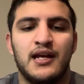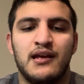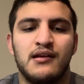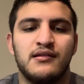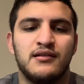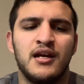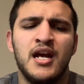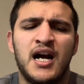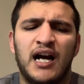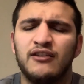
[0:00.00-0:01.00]
And
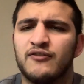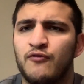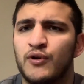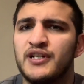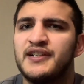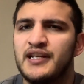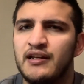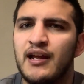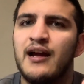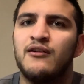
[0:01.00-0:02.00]
I look forward to seeing
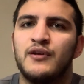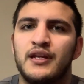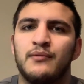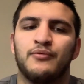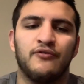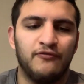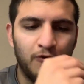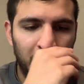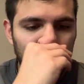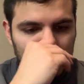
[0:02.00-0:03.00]
how he
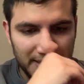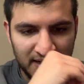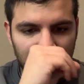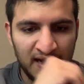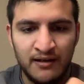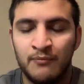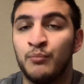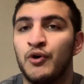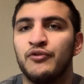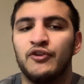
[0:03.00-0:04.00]
performs in
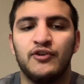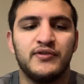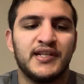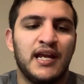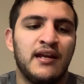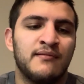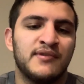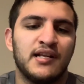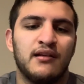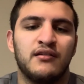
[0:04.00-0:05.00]
both of those games
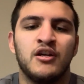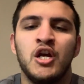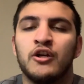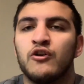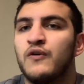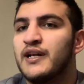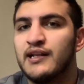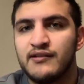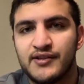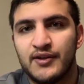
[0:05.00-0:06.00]
and going
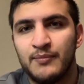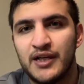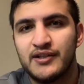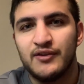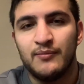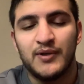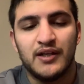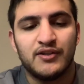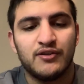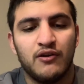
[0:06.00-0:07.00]
against the best of the
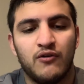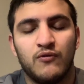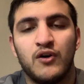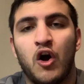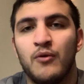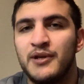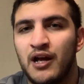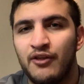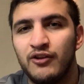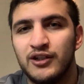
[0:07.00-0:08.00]
best. So I'll be
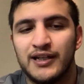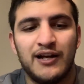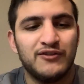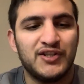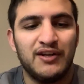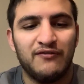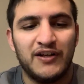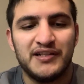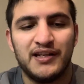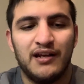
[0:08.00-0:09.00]
on the lookout, see if I
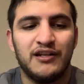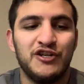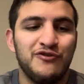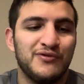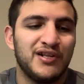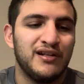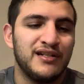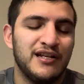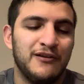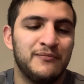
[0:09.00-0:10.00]
see any news on
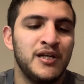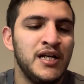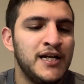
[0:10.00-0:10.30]
him.